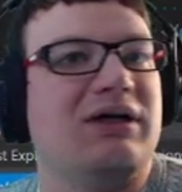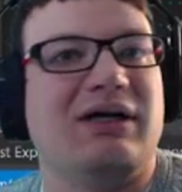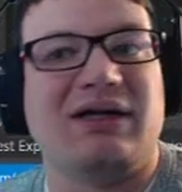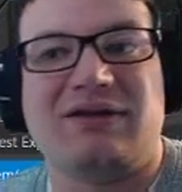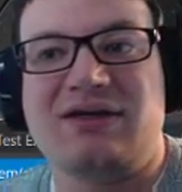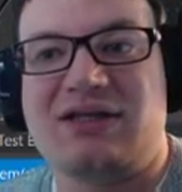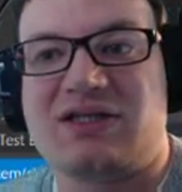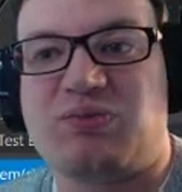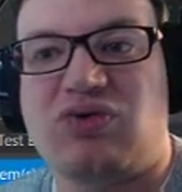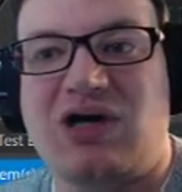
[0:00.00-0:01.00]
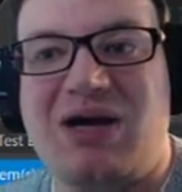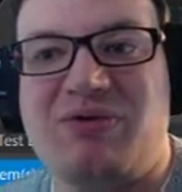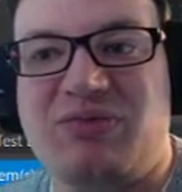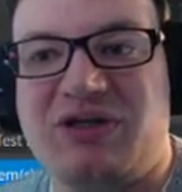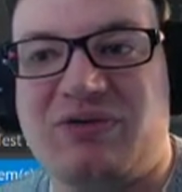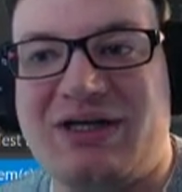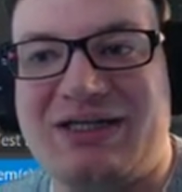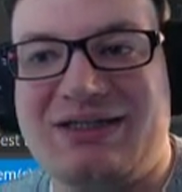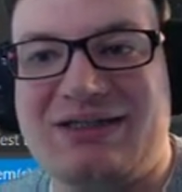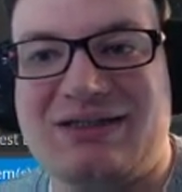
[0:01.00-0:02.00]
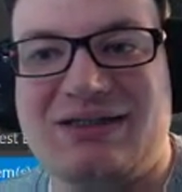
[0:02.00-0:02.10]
And I think that's probably ready.